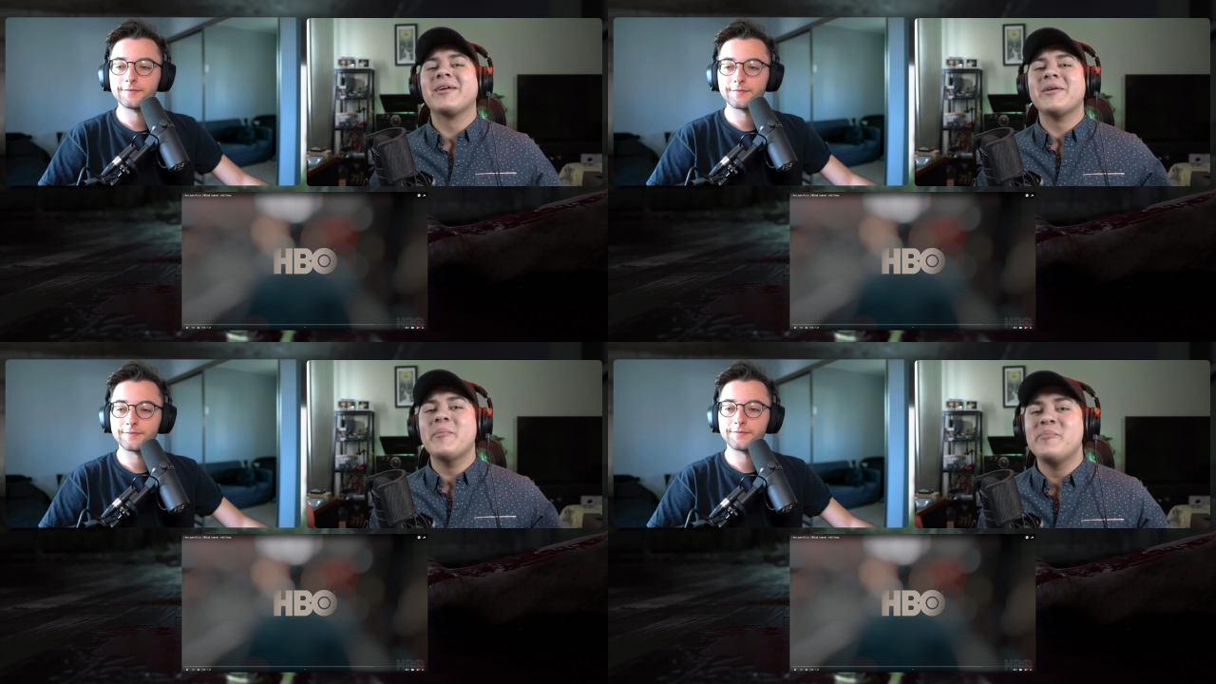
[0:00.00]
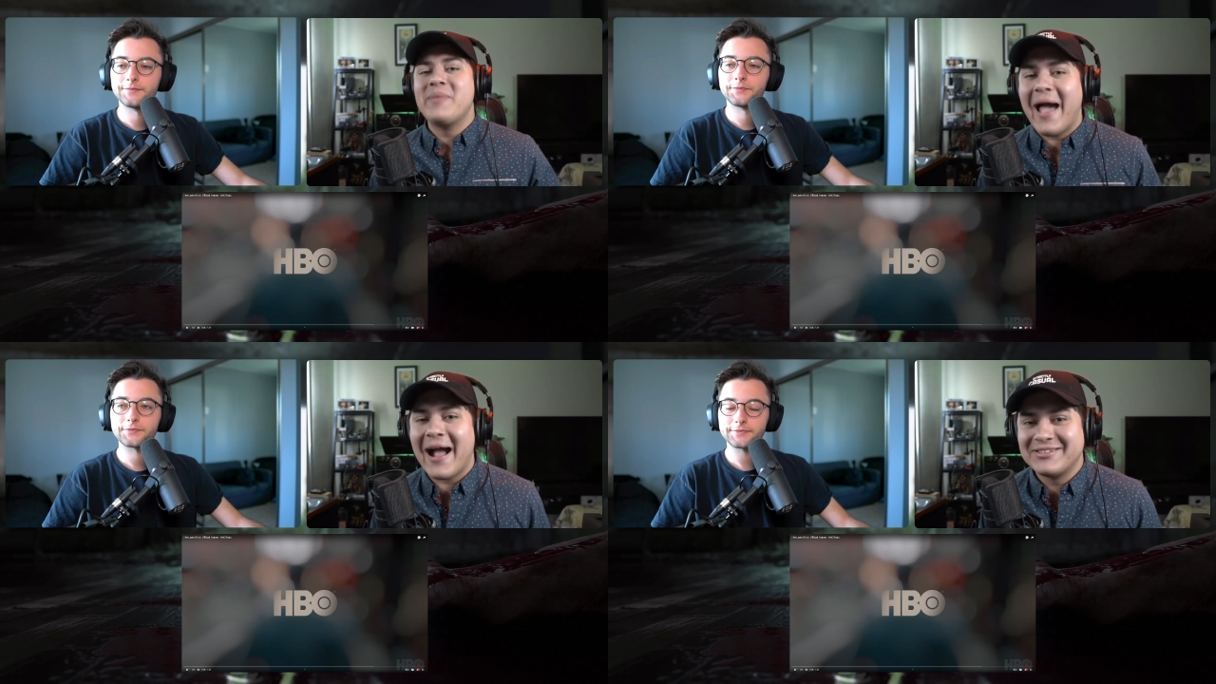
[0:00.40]
Speaker 1: Welcome
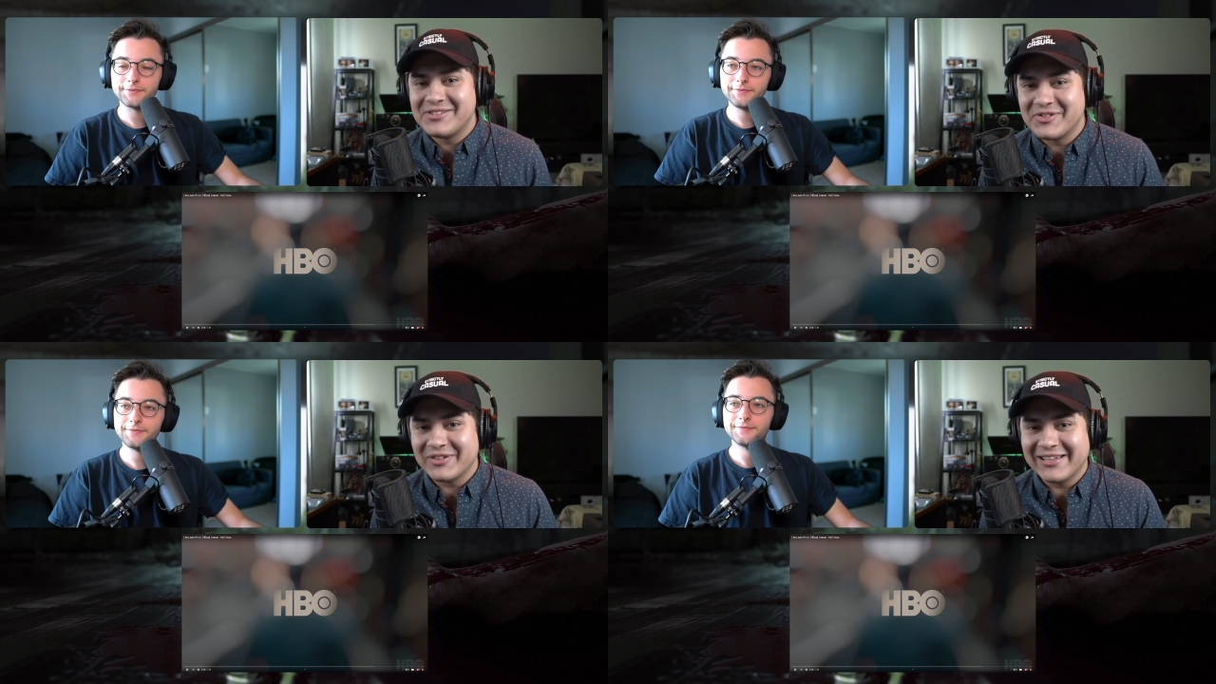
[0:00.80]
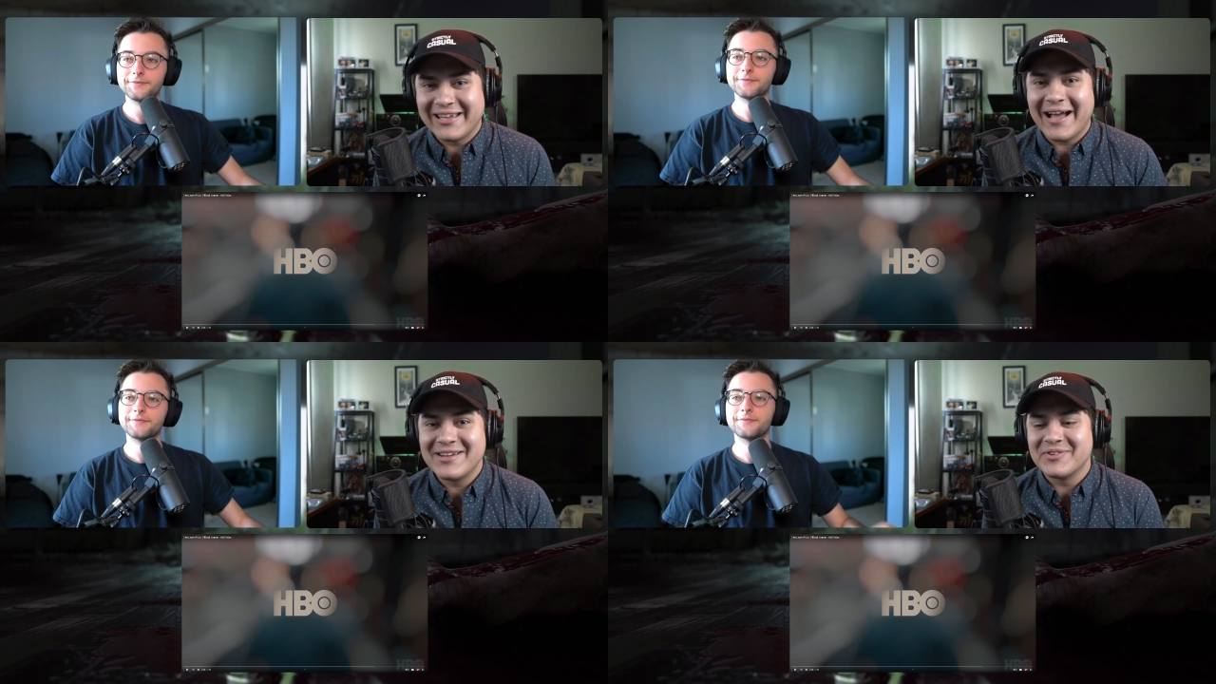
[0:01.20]
back to Strictly
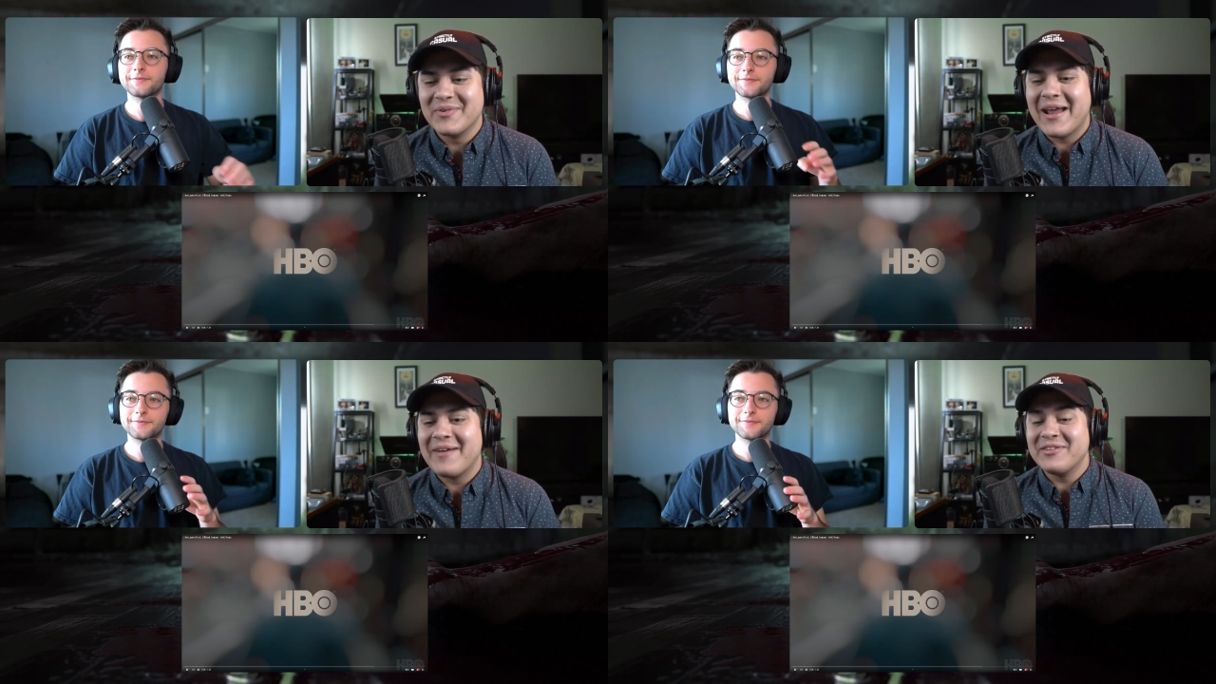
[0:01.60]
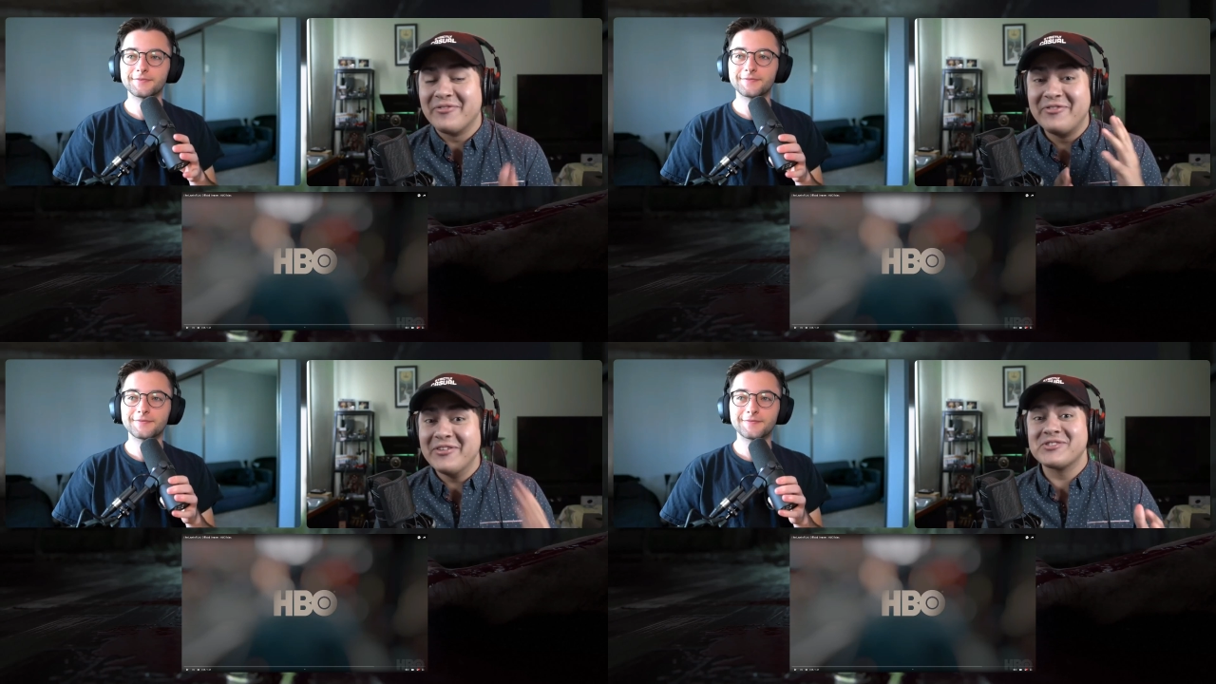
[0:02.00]
Casual. We have the
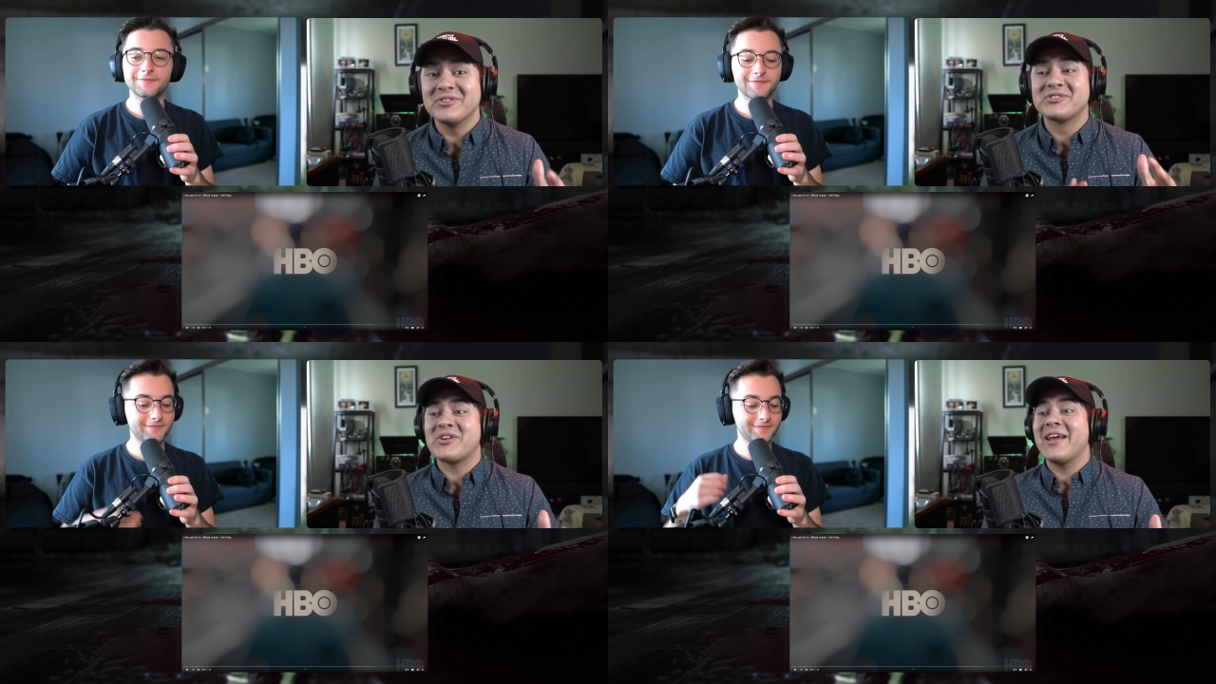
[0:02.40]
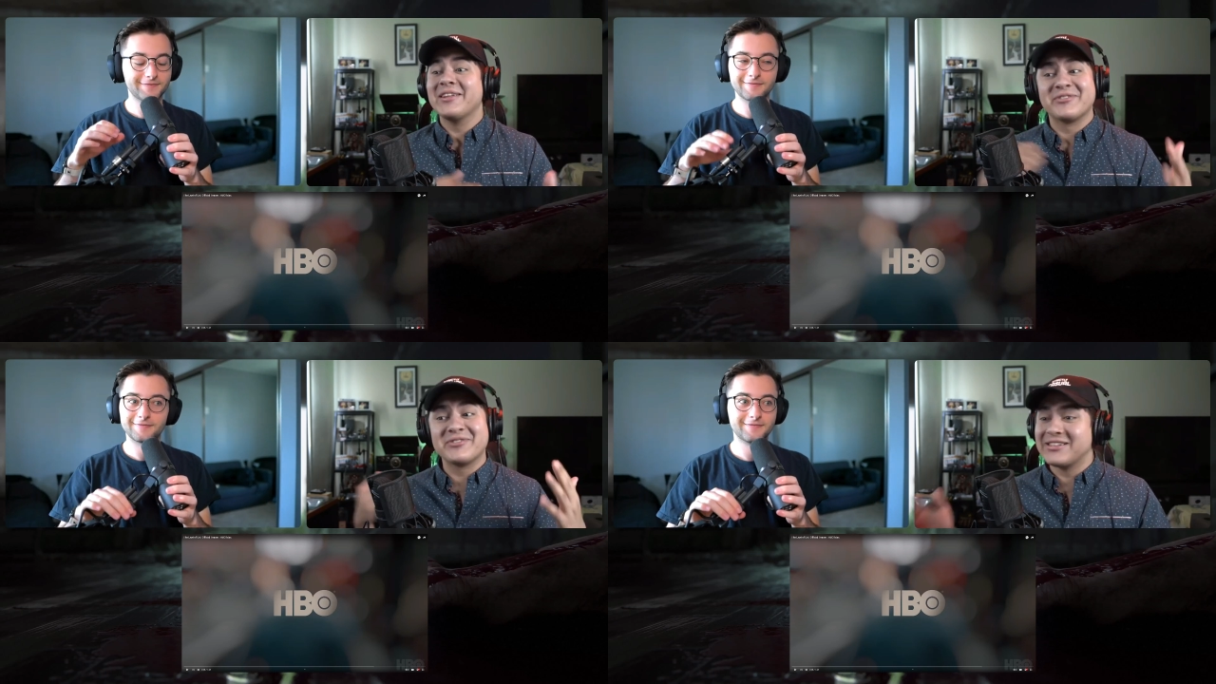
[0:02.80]
official
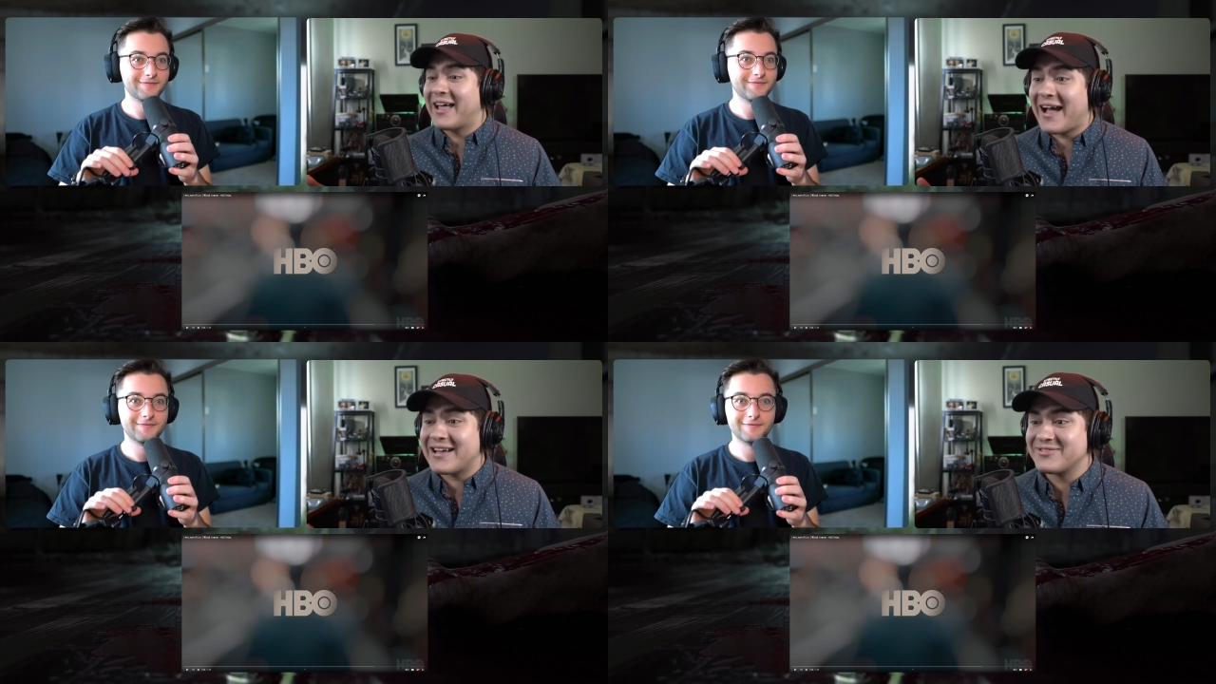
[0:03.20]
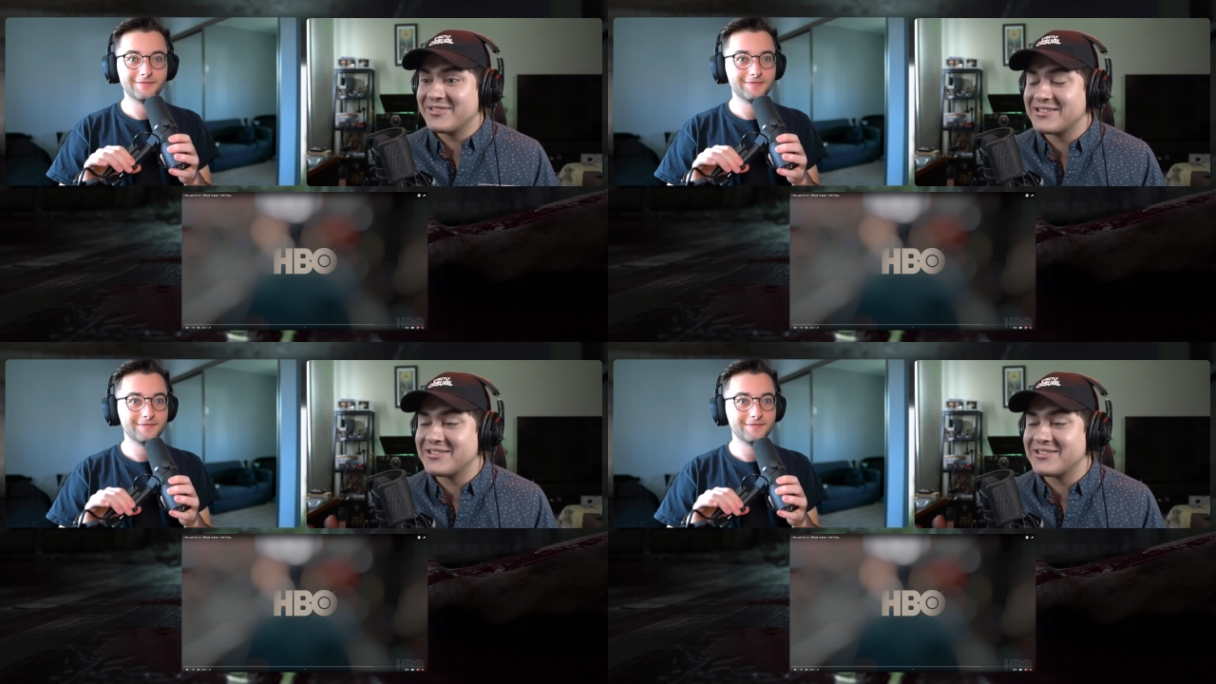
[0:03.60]
trailer for The Last of Us.